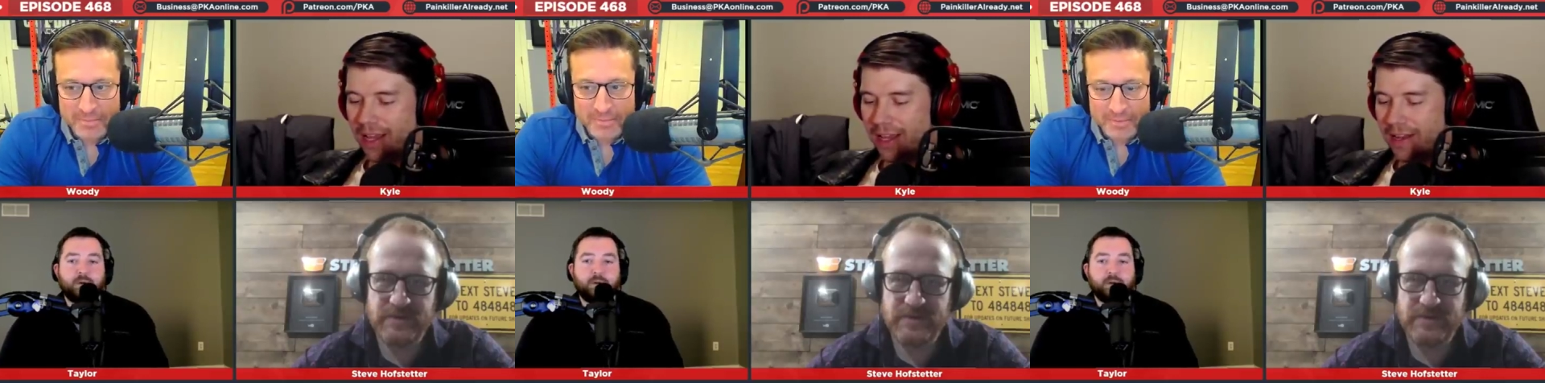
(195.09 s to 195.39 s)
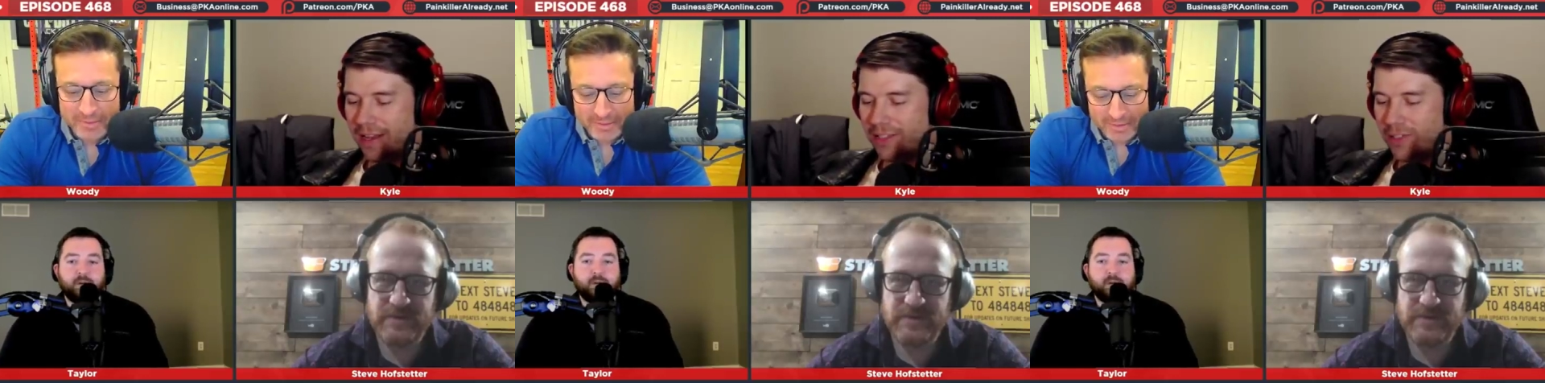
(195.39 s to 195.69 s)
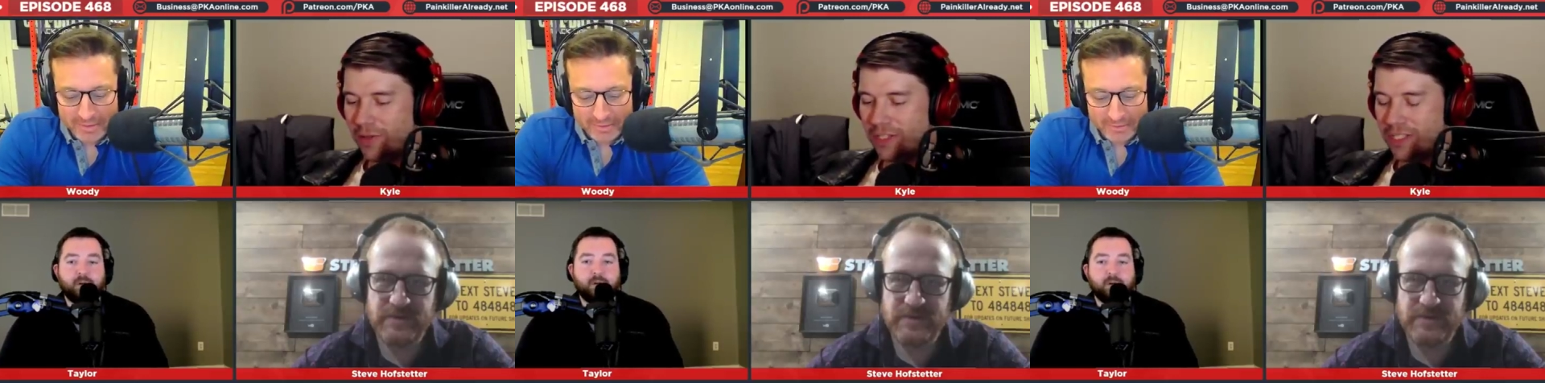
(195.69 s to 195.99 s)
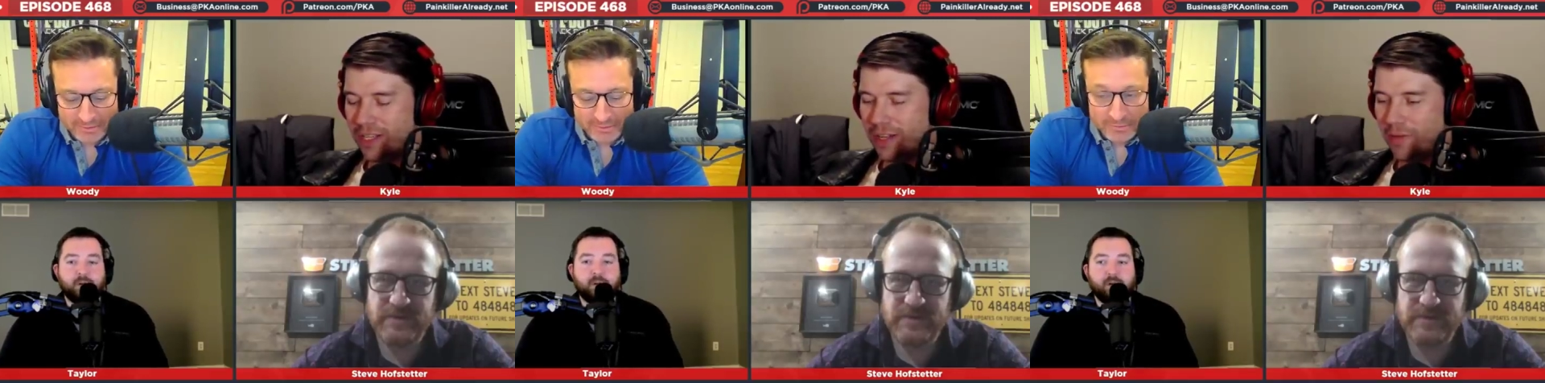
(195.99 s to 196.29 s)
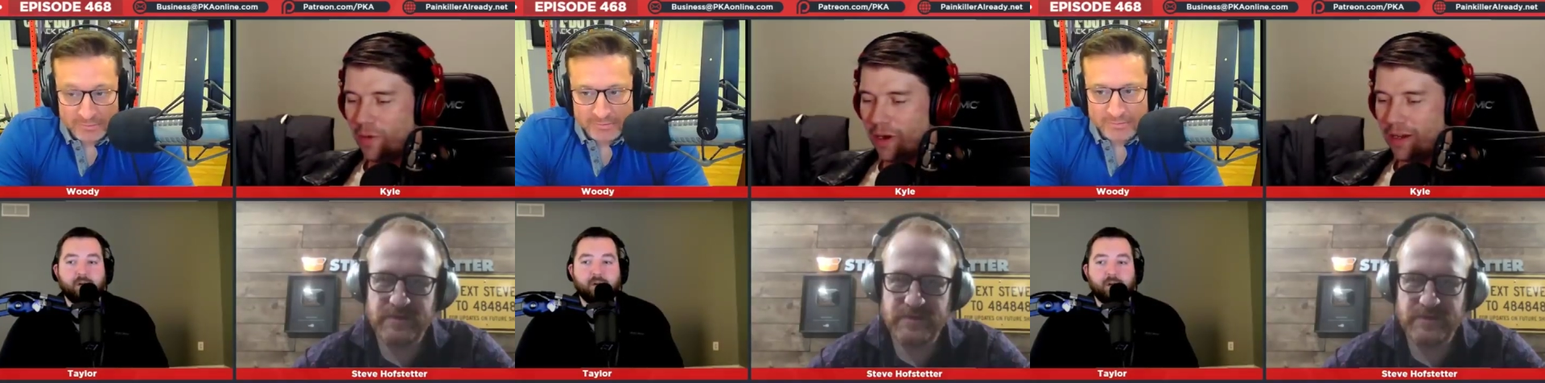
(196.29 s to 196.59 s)
Speaker 1: and uh, he's doing this
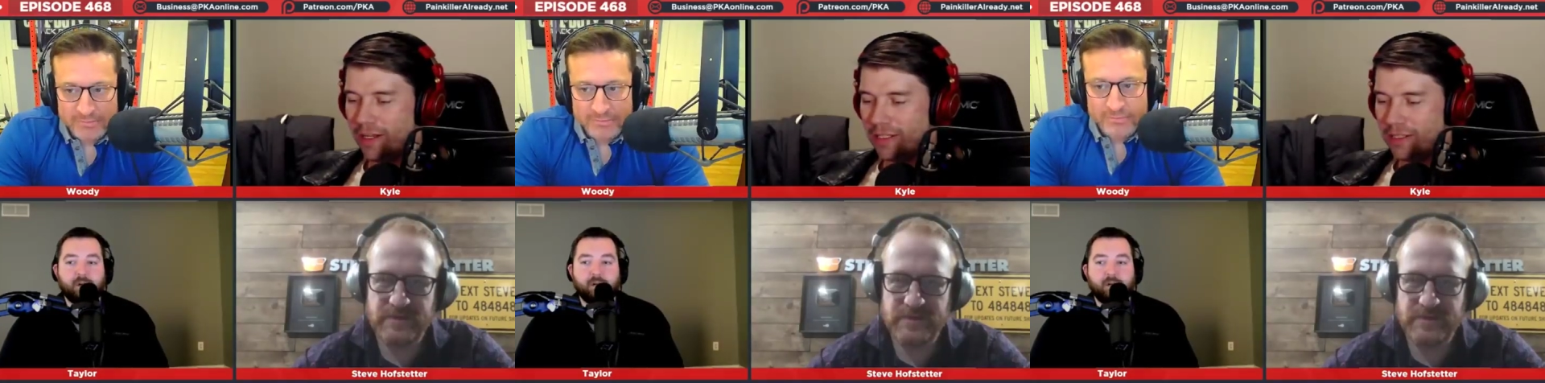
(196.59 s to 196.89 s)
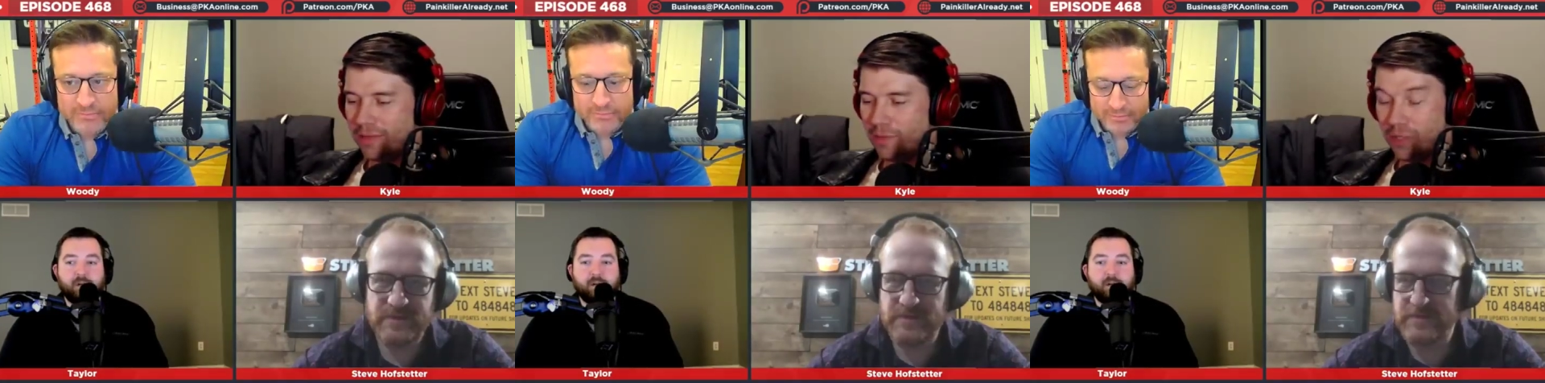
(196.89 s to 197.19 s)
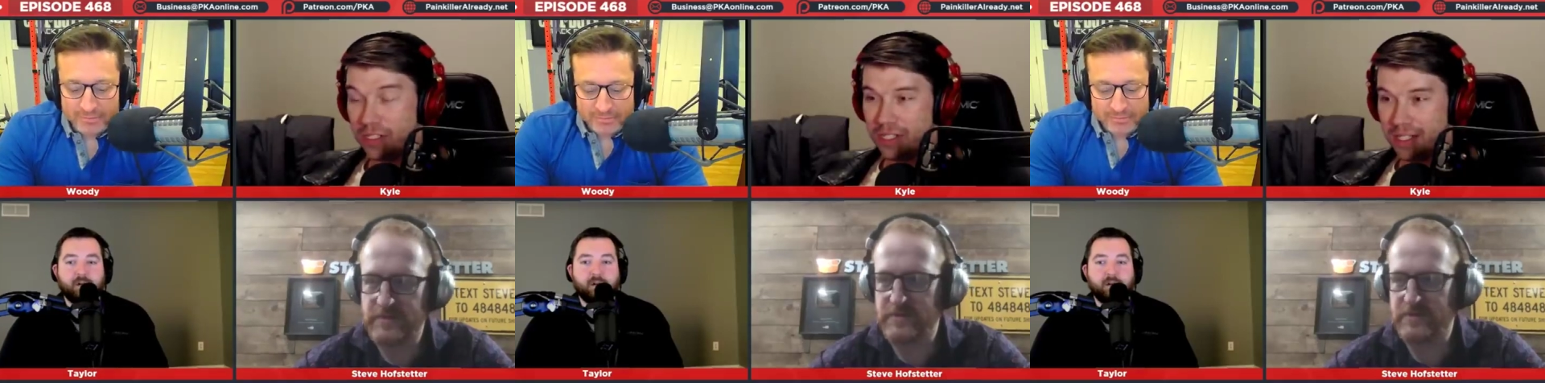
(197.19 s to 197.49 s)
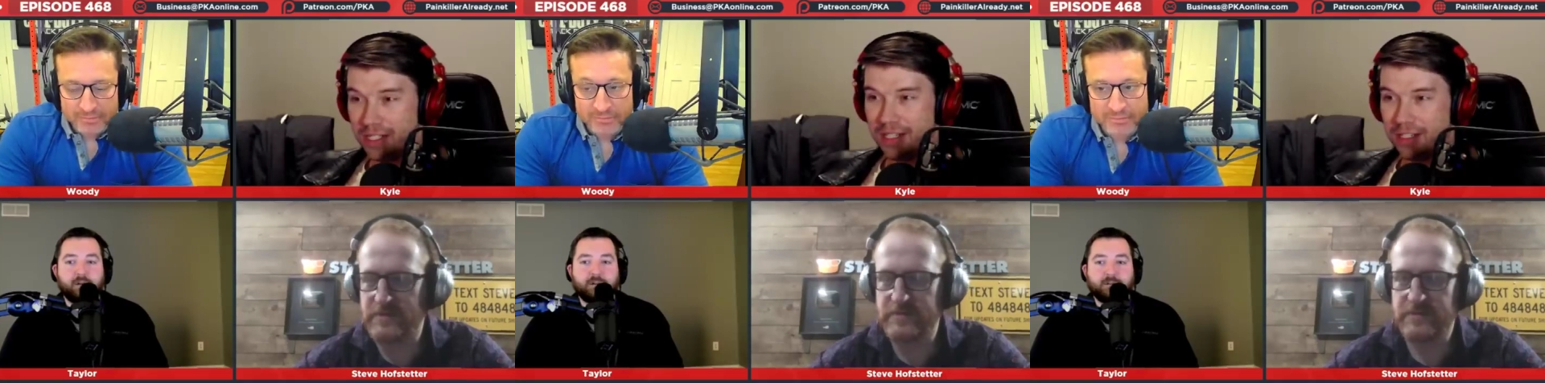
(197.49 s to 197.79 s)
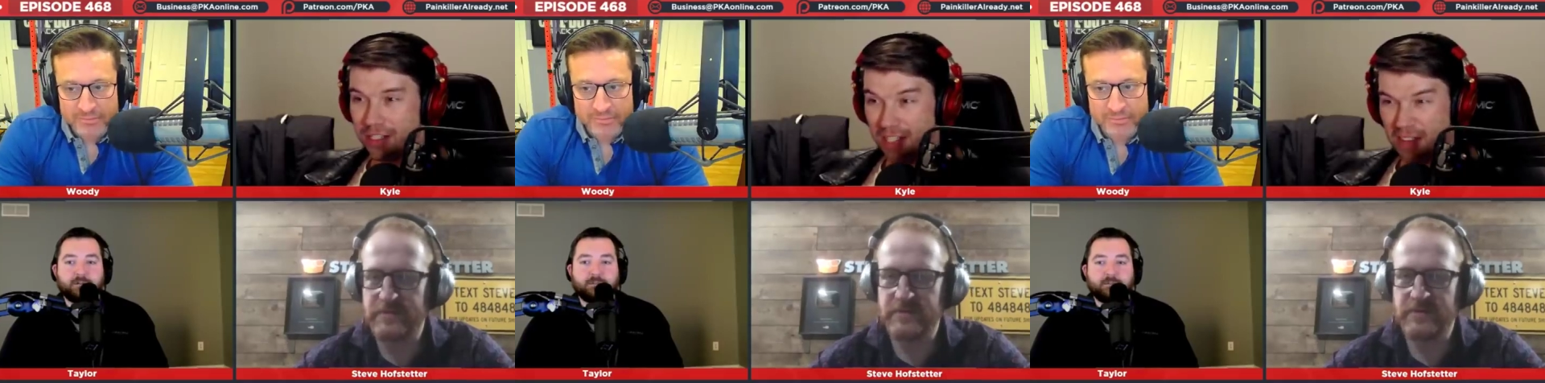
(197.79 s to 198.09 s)
skit where he's
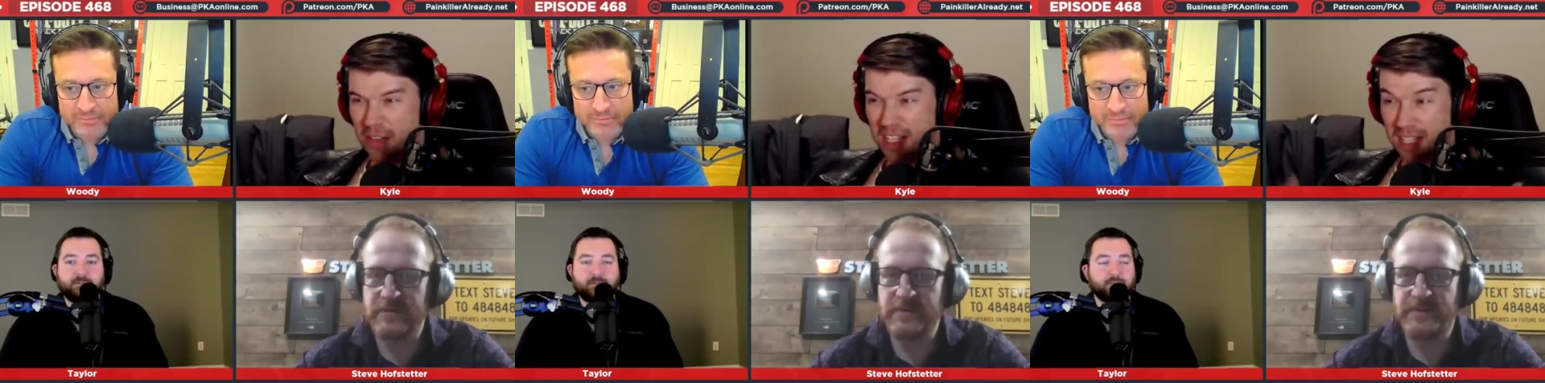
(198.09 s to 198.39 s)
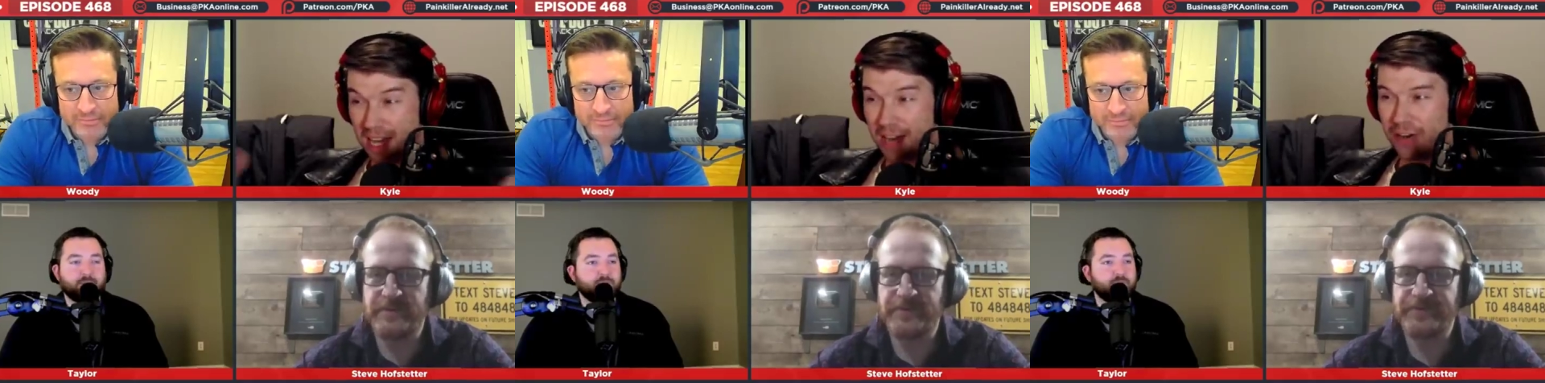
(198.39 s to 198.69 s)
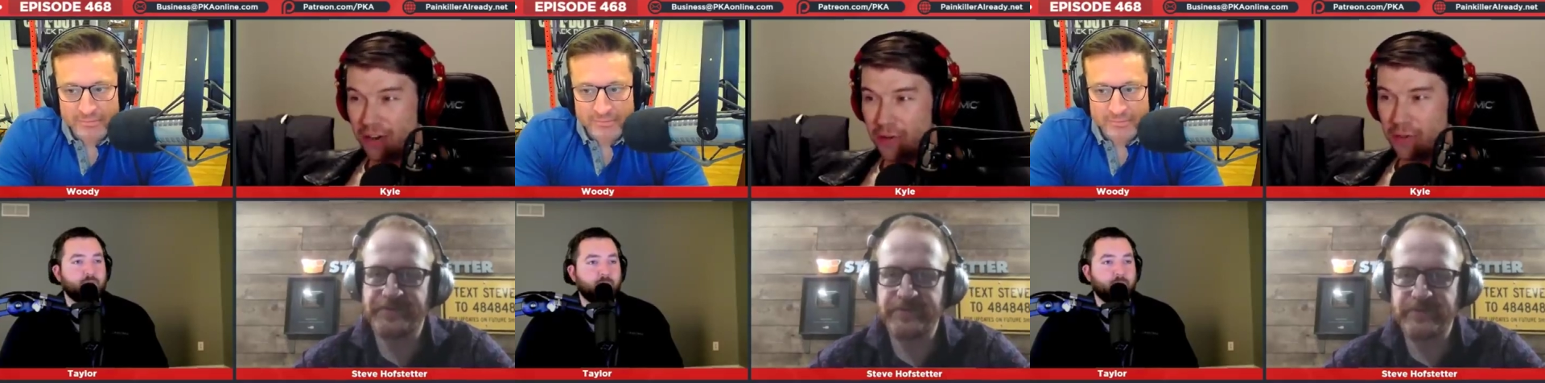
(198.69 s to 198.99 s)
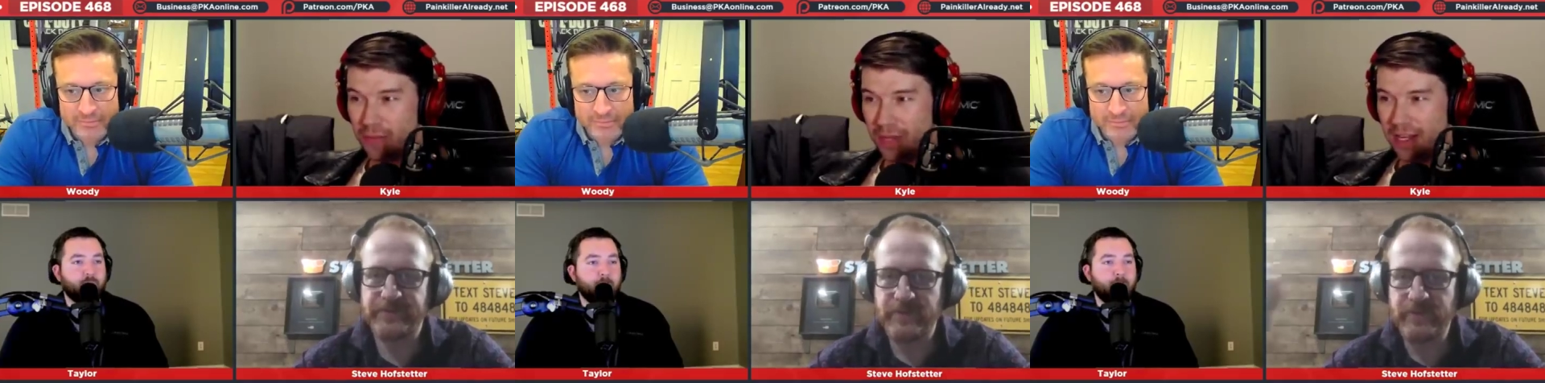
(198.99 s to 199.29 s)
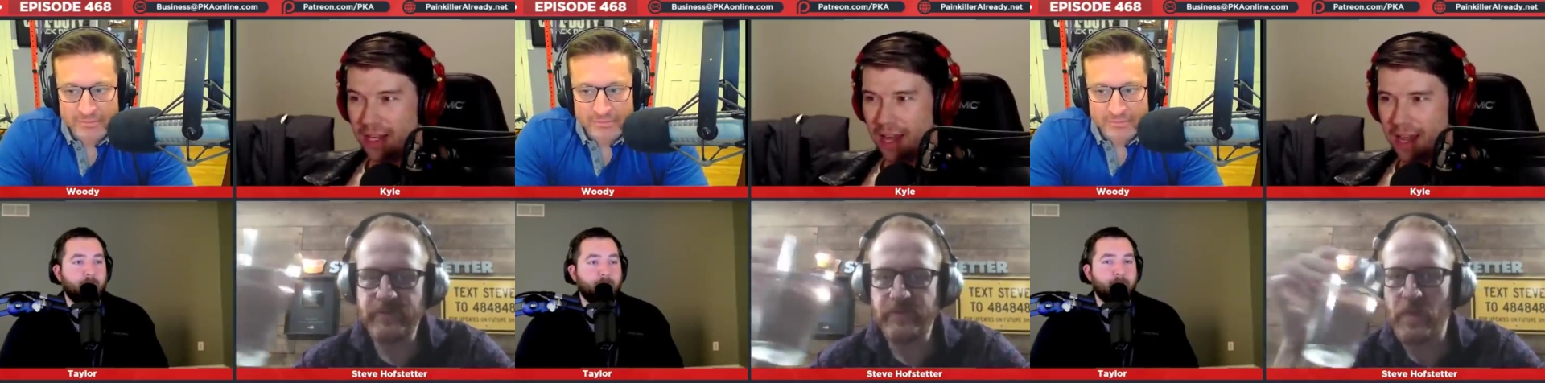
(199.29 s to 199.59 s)
presenting to like the entire news
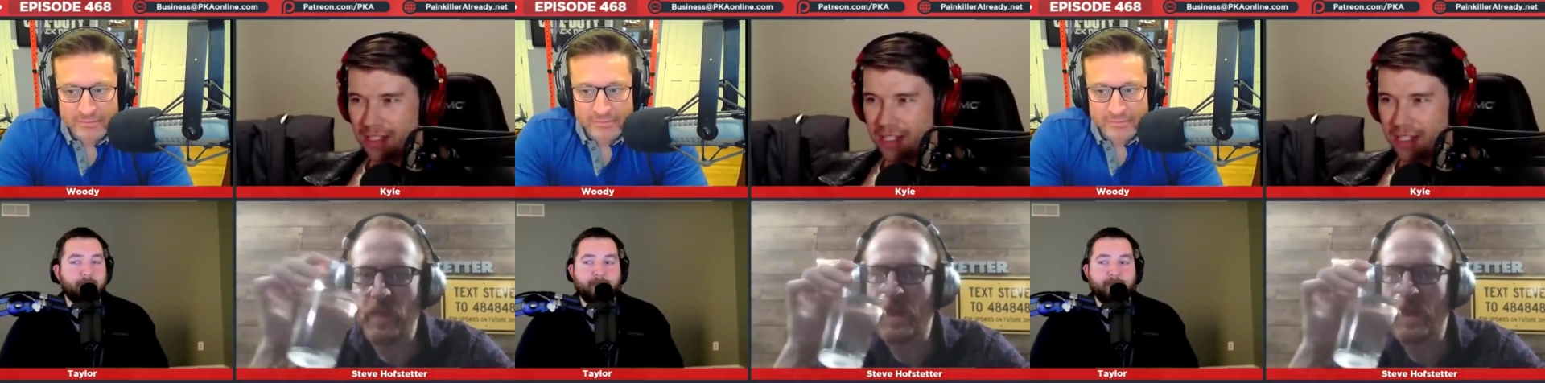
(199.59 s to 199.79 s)
media as a